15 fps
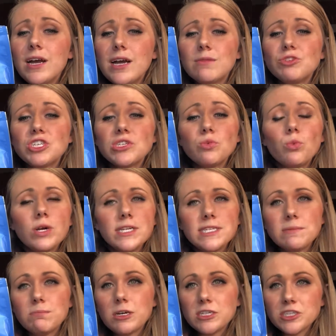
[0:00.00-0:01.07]
Just 1
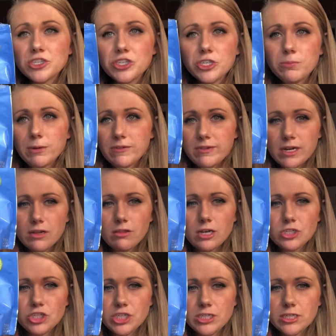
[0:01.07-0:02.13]
small scoop of our
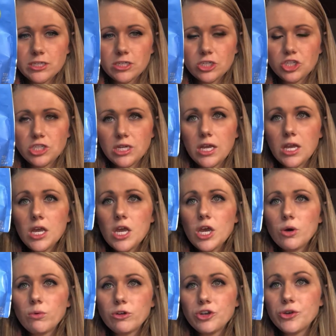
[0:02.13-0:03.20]
laundry detergent
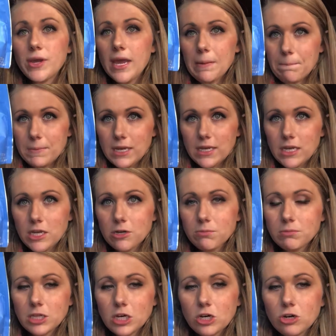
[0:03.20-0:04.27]
will do a
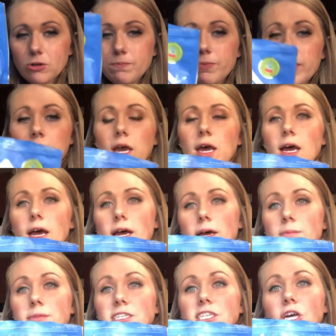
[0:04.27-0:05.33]
medium load.
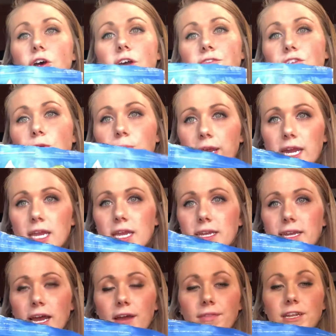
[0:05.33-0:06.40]
So if you break it
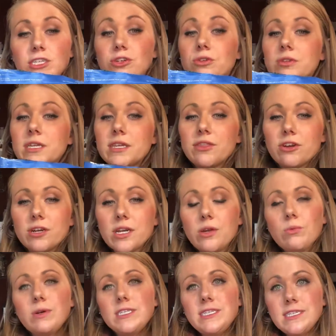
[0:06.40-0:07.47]
down, that's only
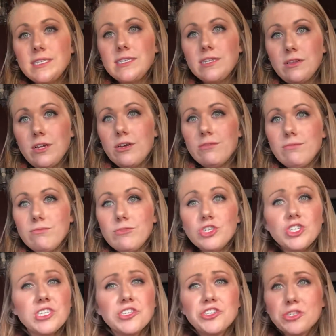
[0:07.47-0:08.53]
31 cents a load, which
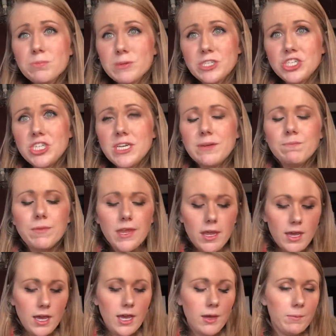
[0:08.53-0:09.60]
is super cheap
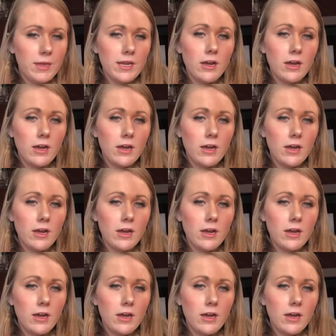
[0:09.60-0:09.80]
and